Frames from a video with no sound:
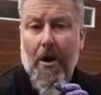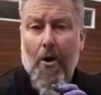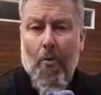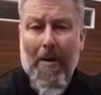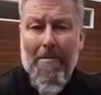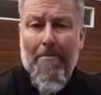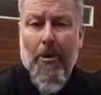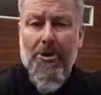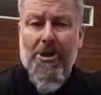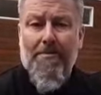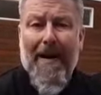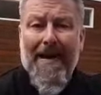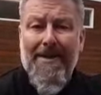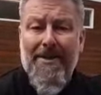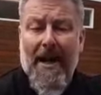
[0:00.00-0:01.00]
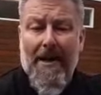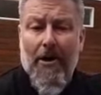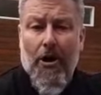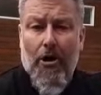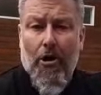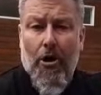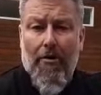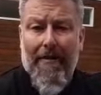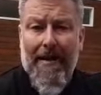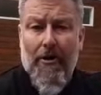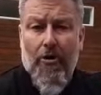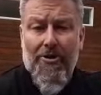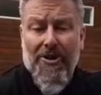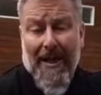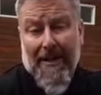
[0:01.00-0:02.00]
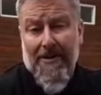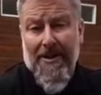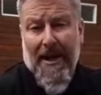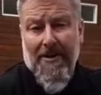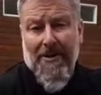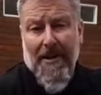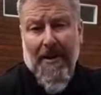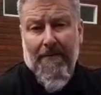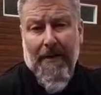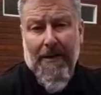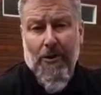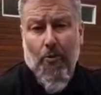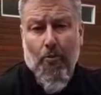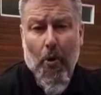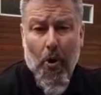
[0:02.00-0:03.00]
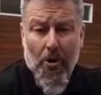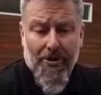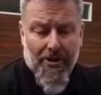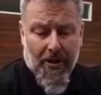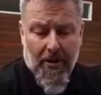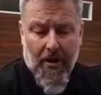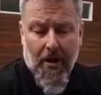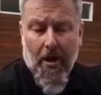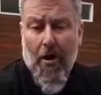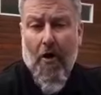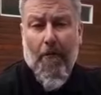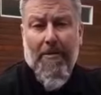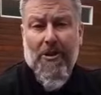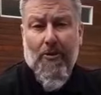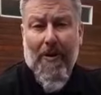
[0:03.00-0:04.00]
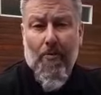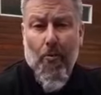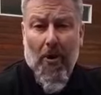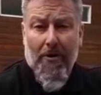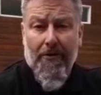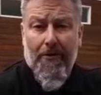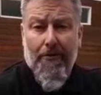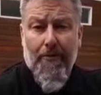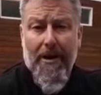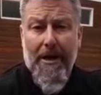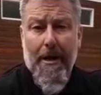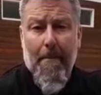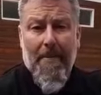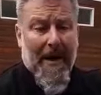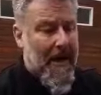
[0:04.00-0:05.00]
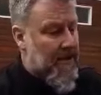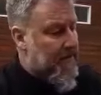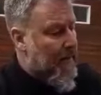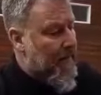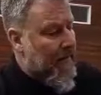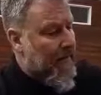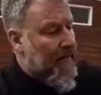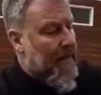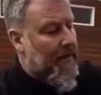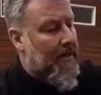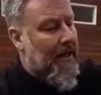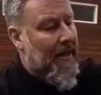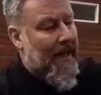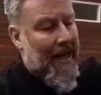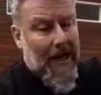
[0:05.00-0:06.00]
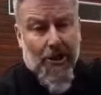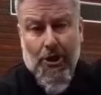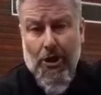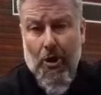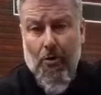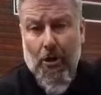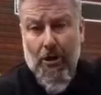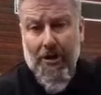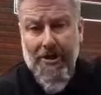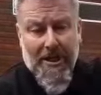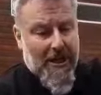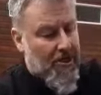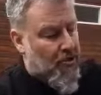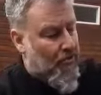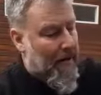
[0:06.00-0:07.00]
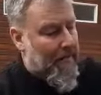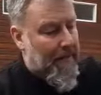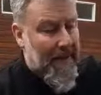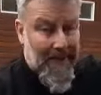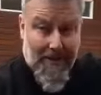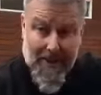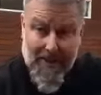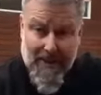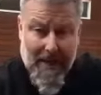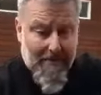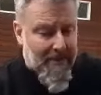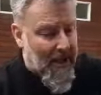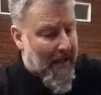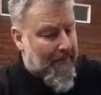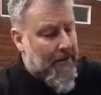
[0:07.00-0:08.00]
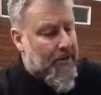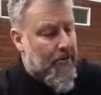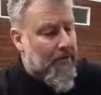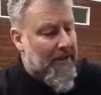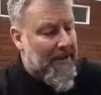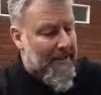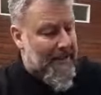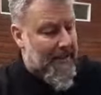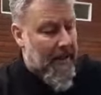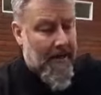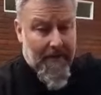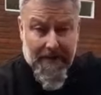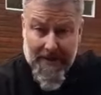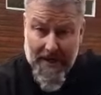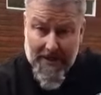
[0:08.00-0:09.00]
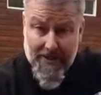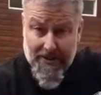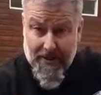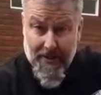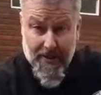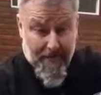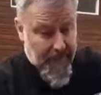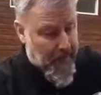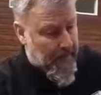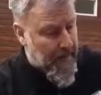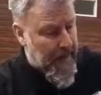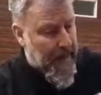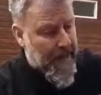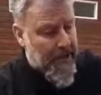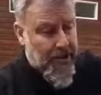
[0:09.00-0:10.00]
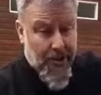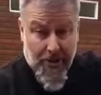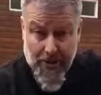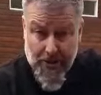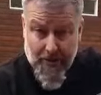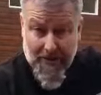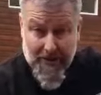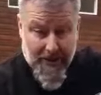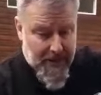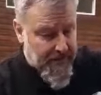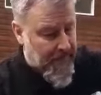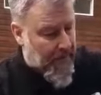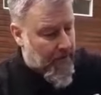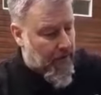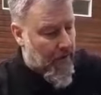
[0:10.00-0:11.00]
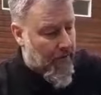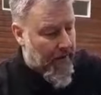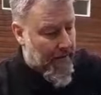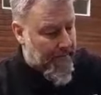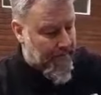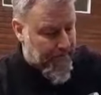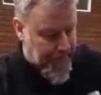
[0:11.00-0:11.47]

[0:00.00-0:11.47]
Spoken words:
We must maintain a chlorine or sanitizer level in the water of between 1 and 3 parts per million, as shown on a test strip. It's the same time you do the test for the pH, you're doing the test for the chlorine.